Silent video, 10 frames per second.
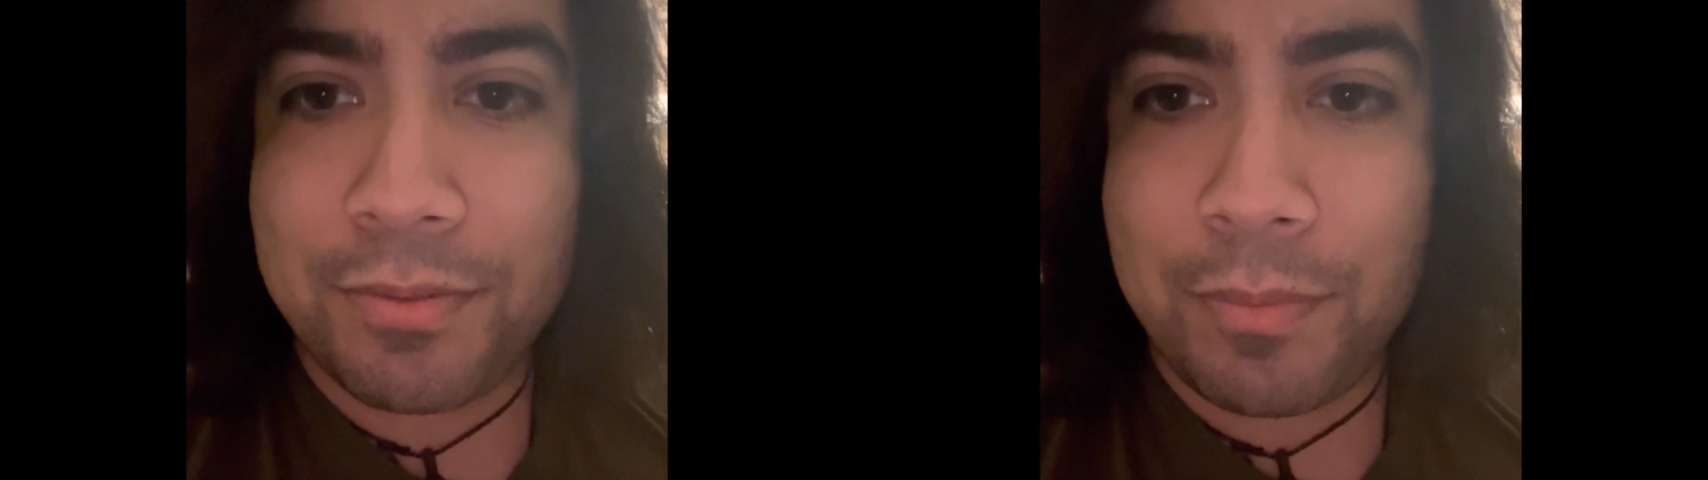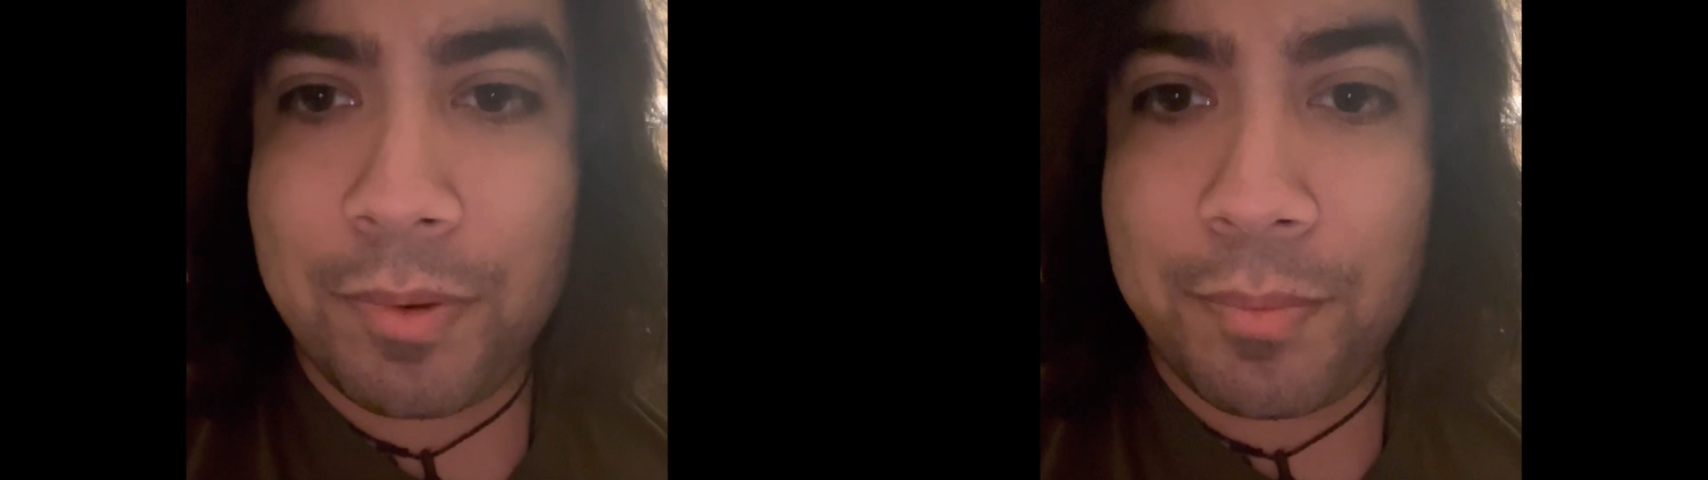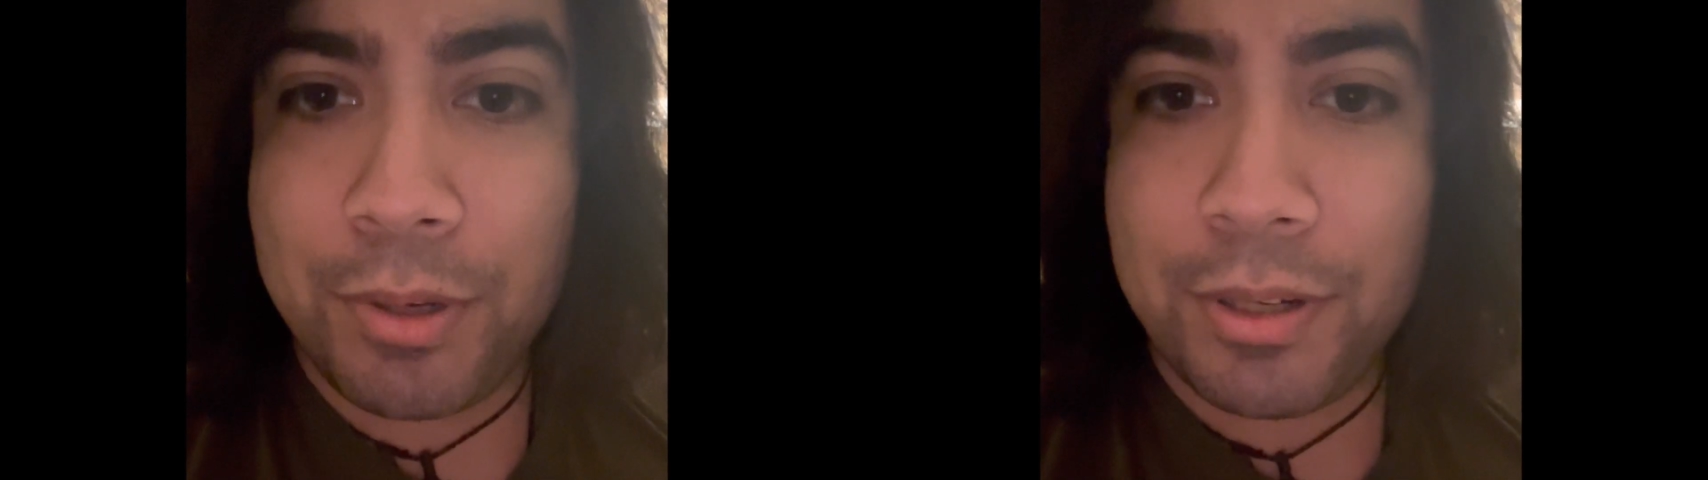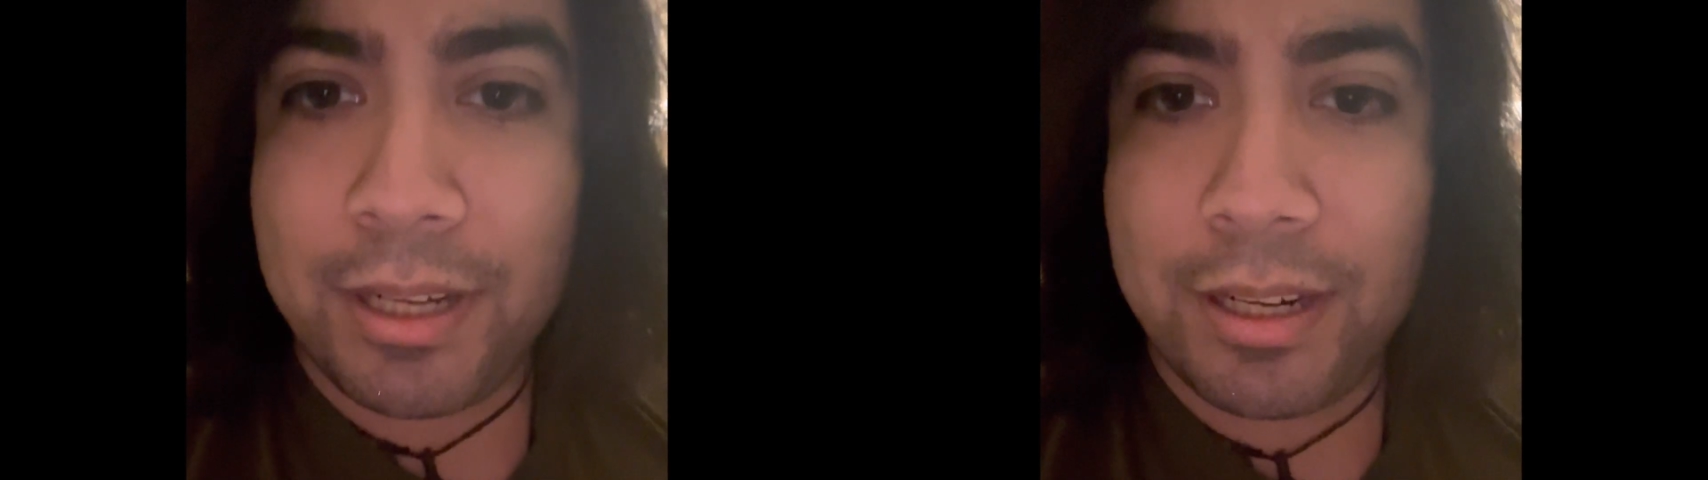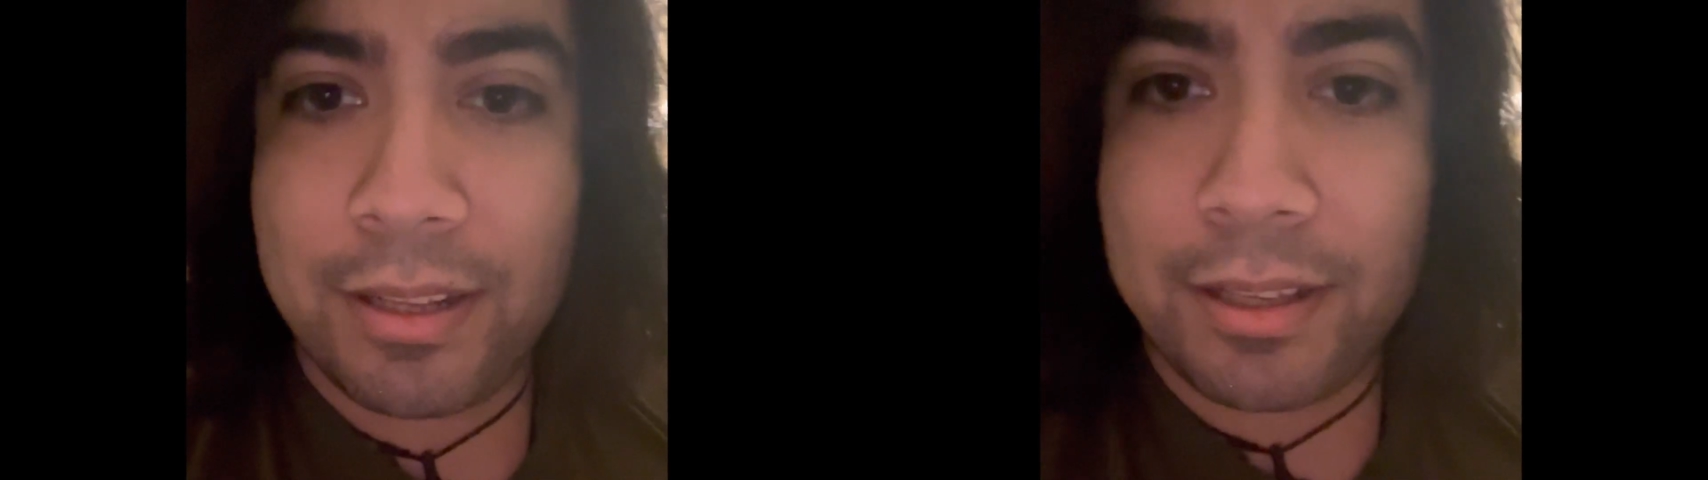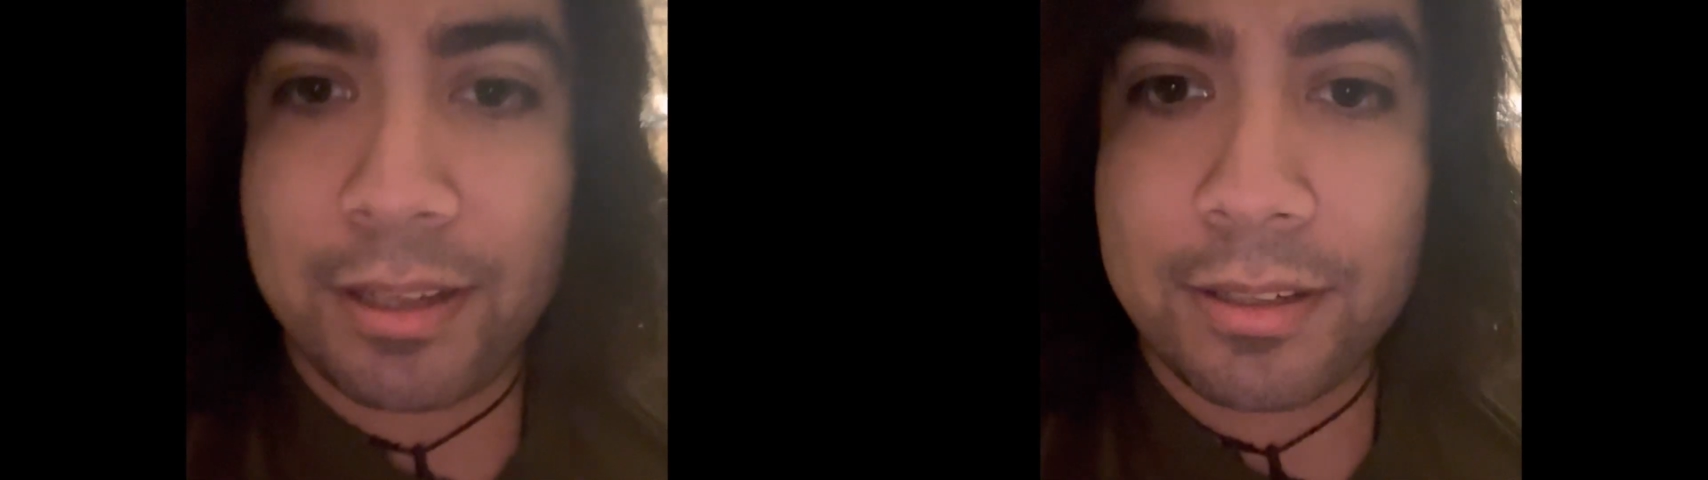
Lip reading: from a book kind of thing.